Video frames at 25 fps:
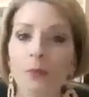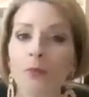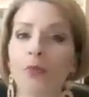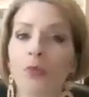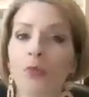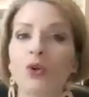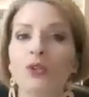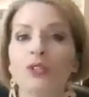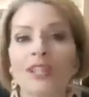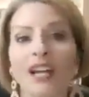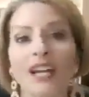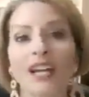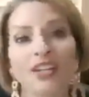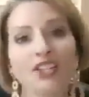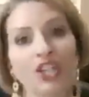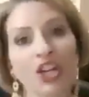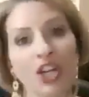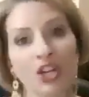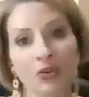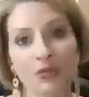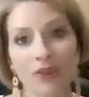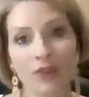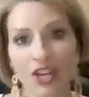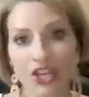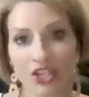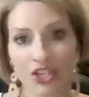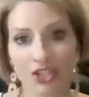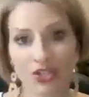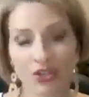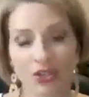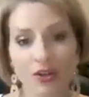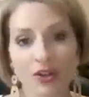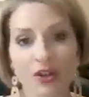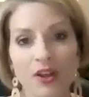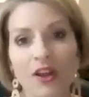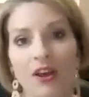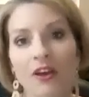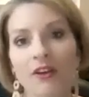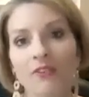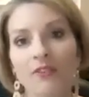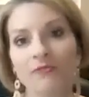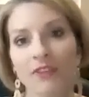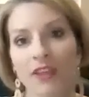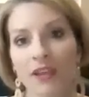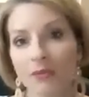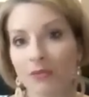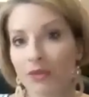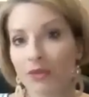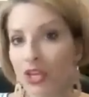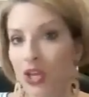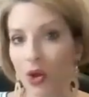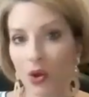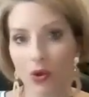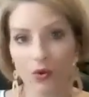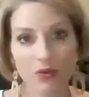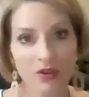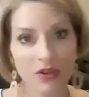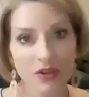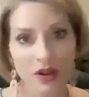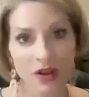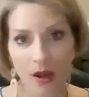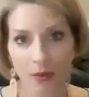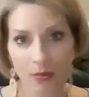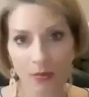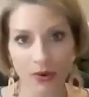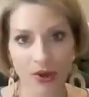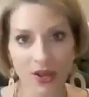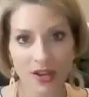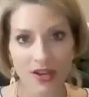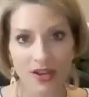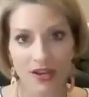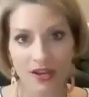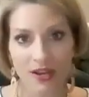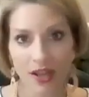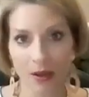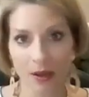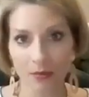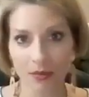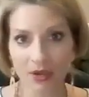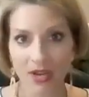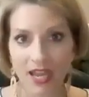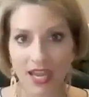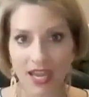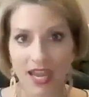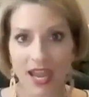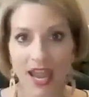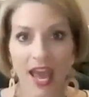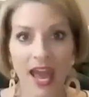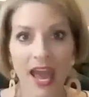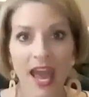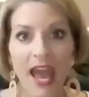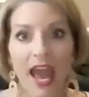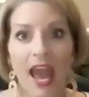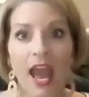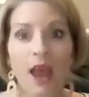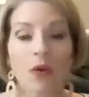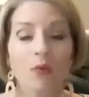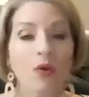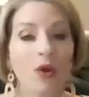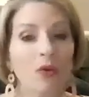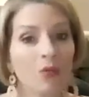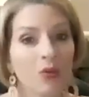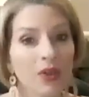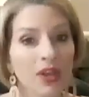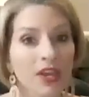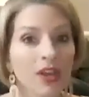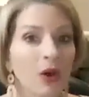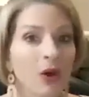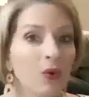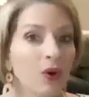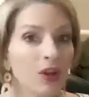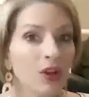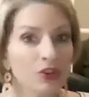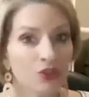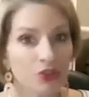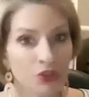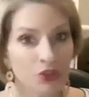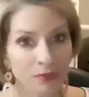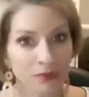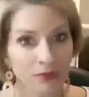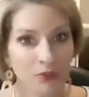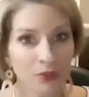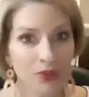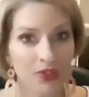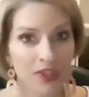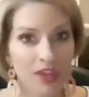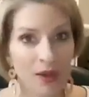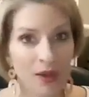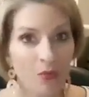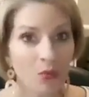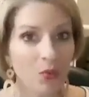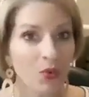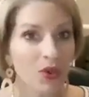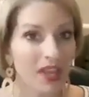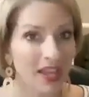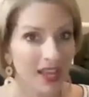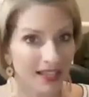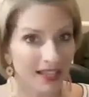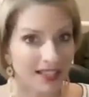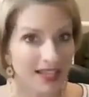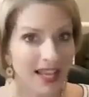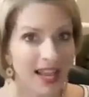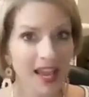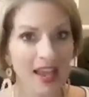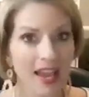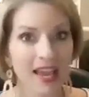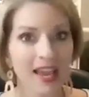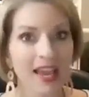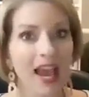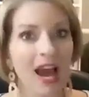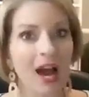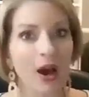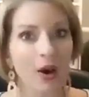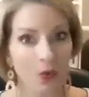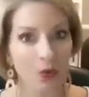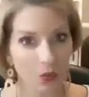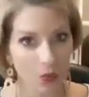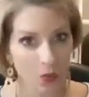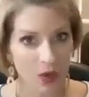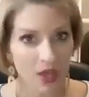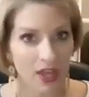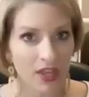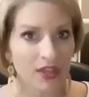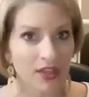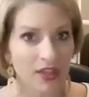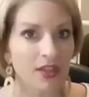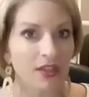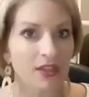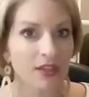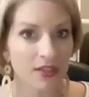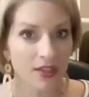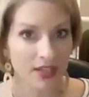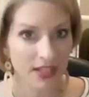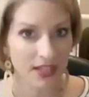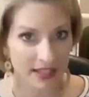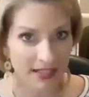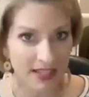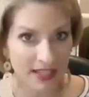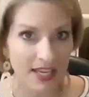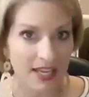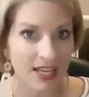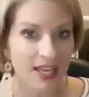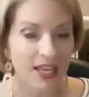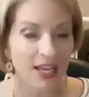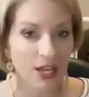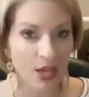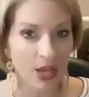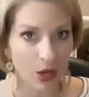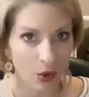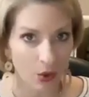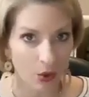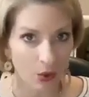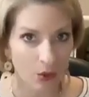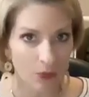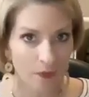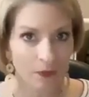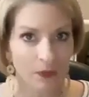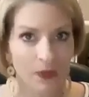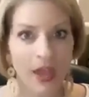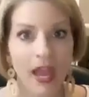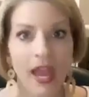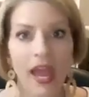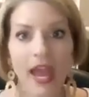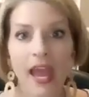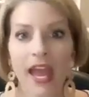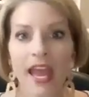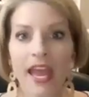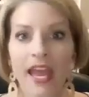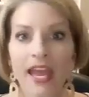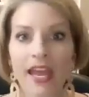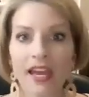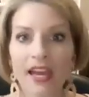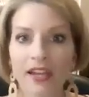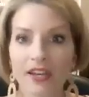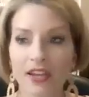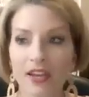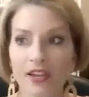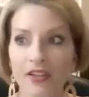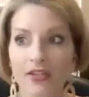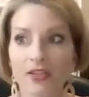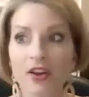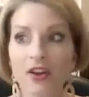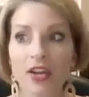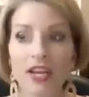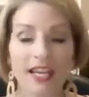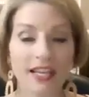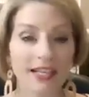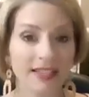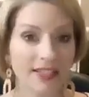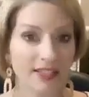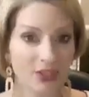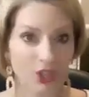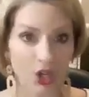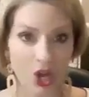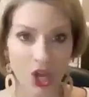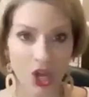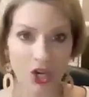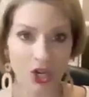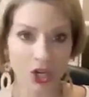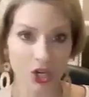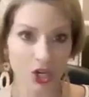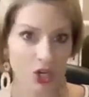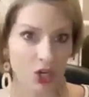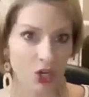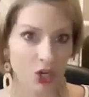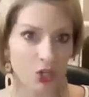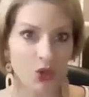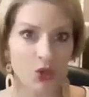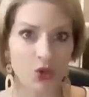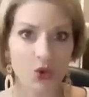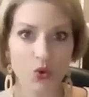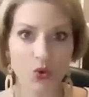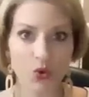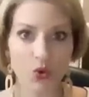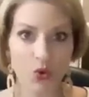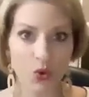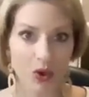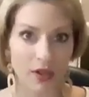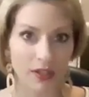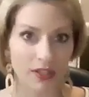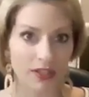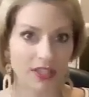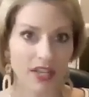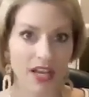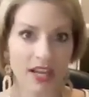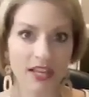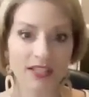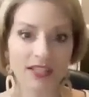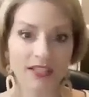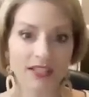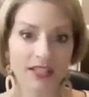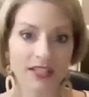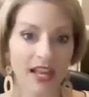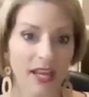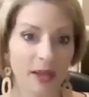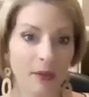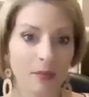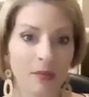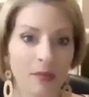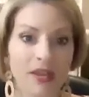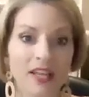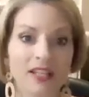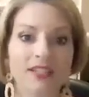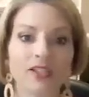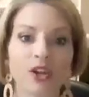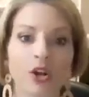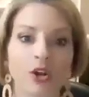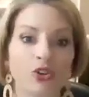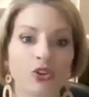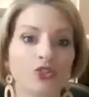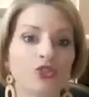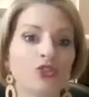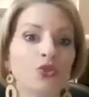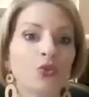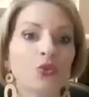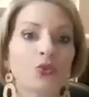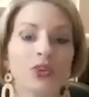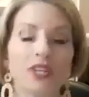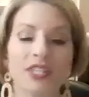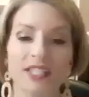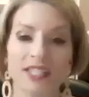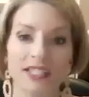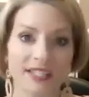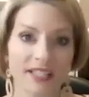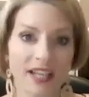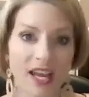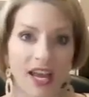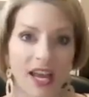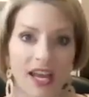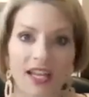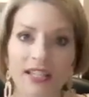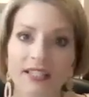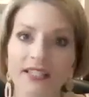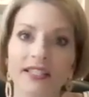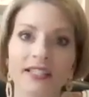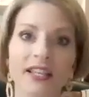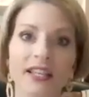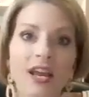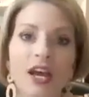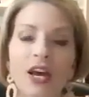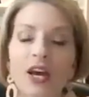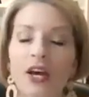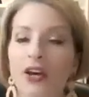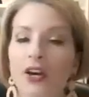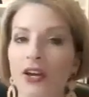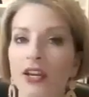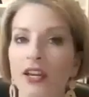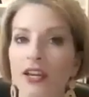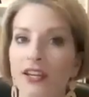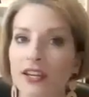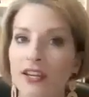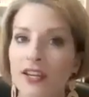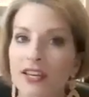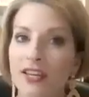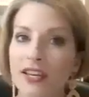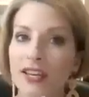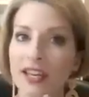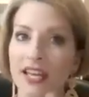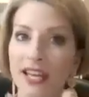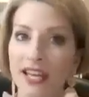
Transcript: multi-generational, family-owned and operated company. And when we go on trips with them, we get to hang out with the CEO and his daughter who does like Pixar jewelry designs. Like